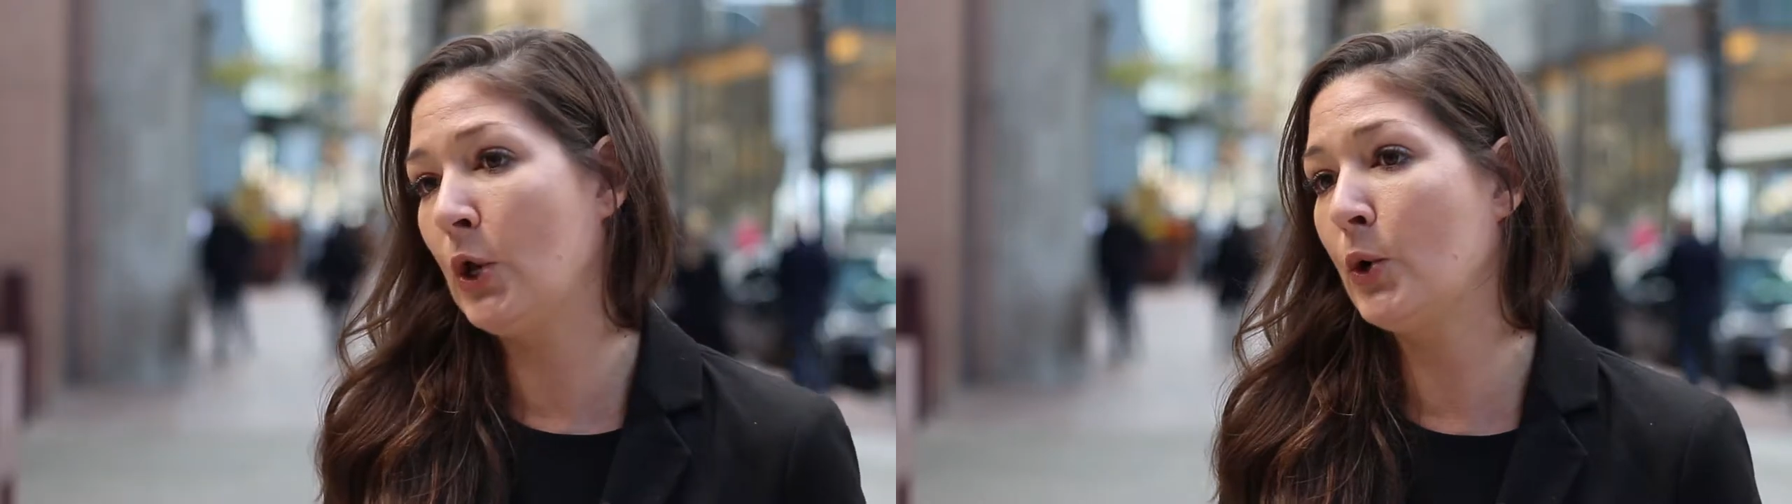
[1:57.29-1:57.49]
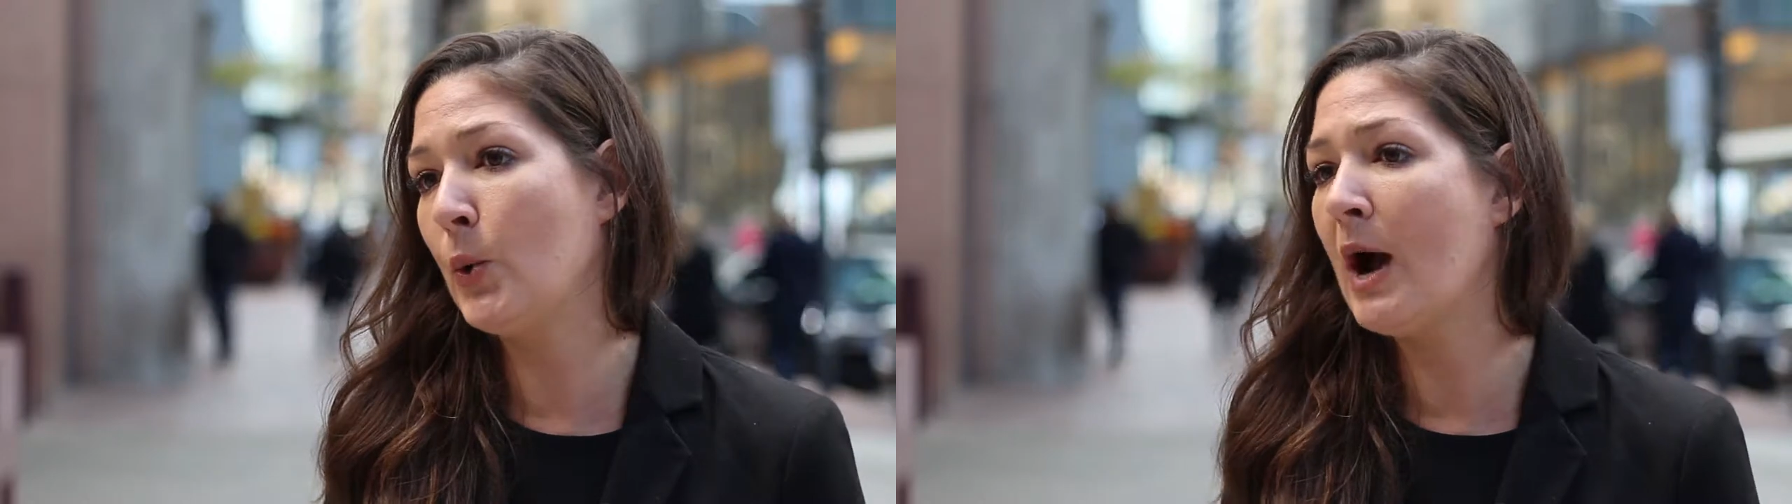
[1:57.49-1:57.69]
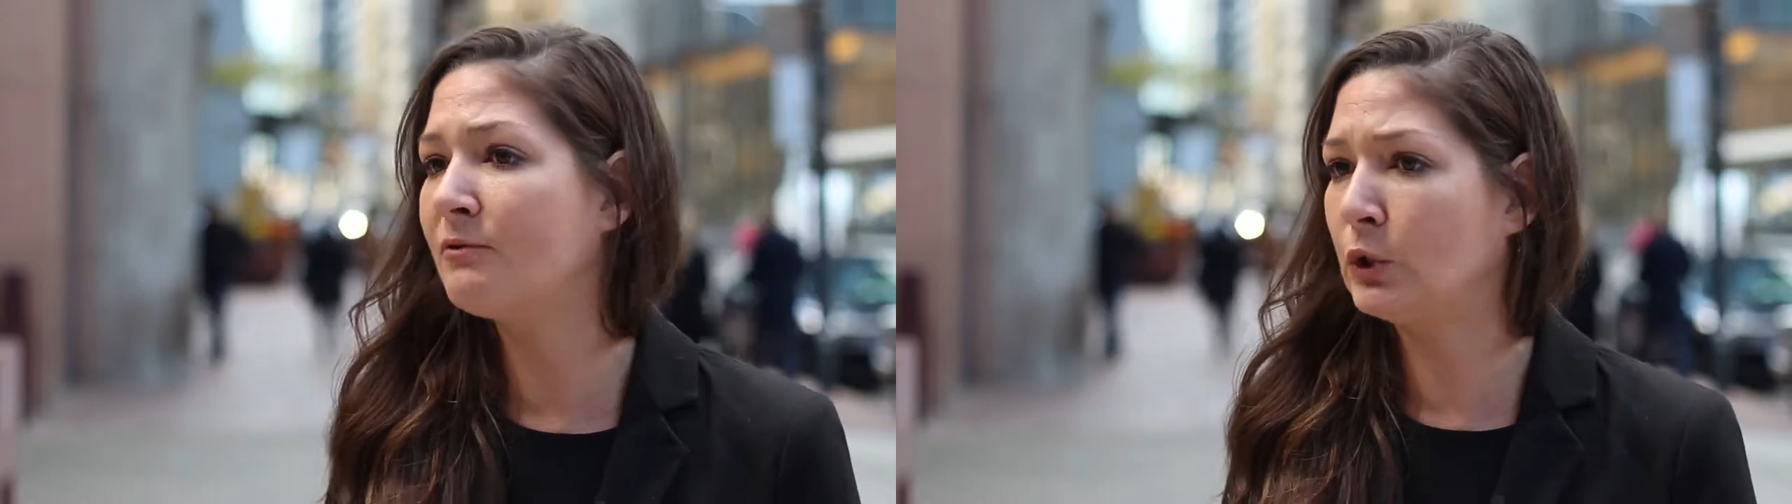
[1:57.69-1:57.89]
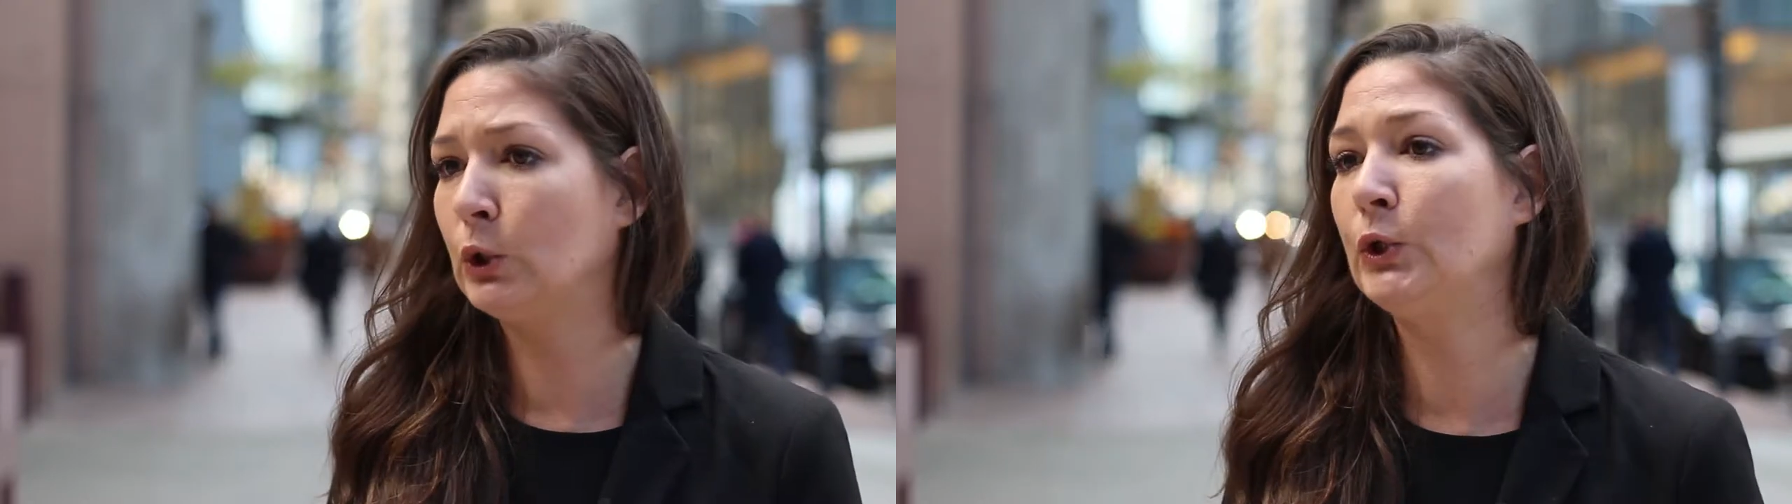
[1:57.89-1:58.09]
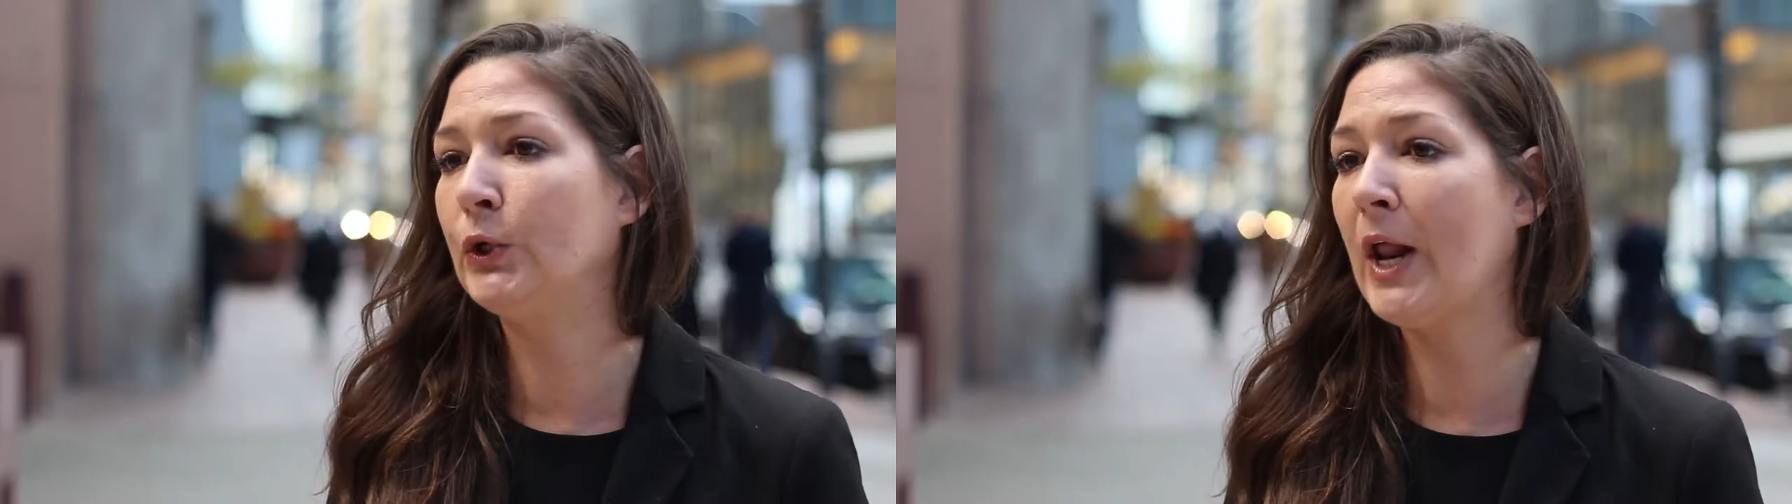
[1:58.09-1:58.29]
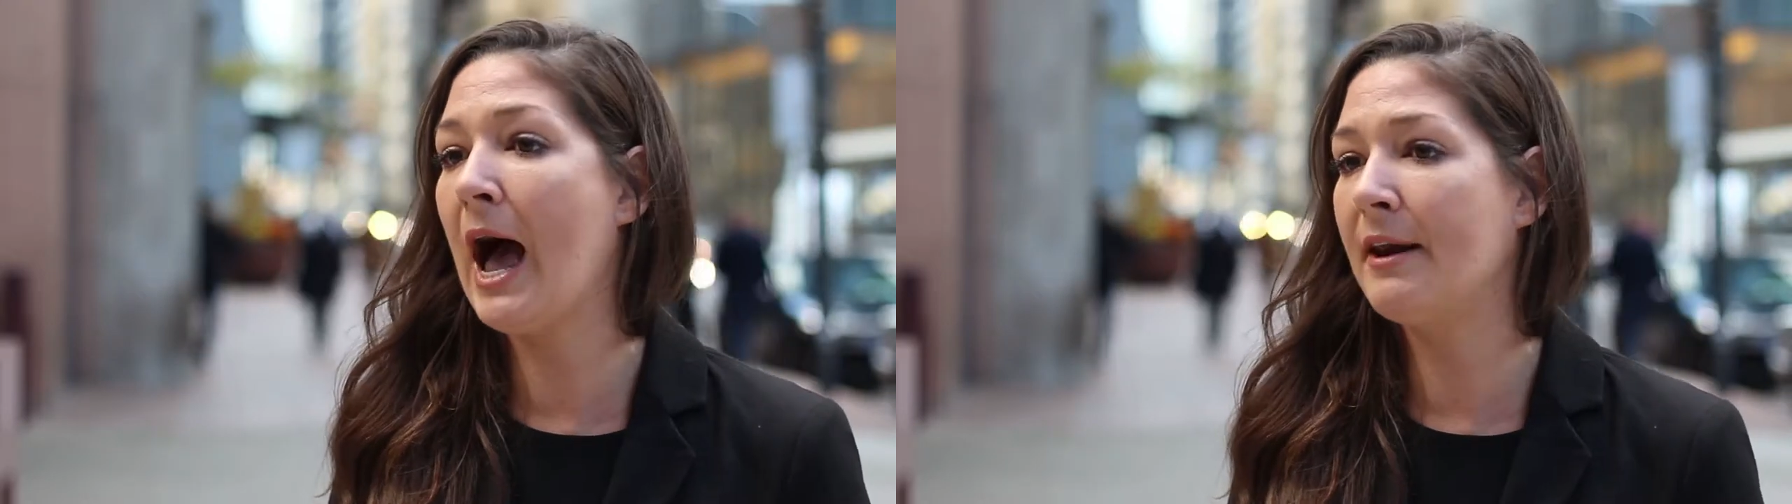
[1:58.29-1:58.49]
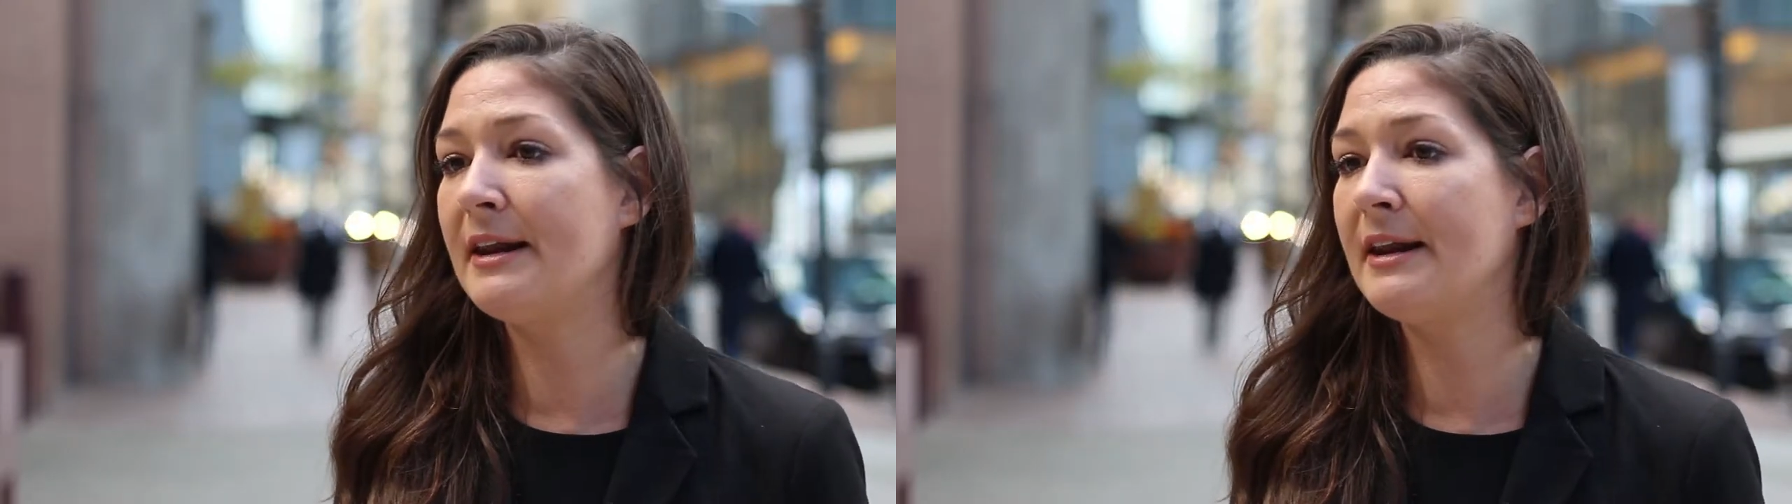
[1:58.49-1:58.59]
You know, you have to learn how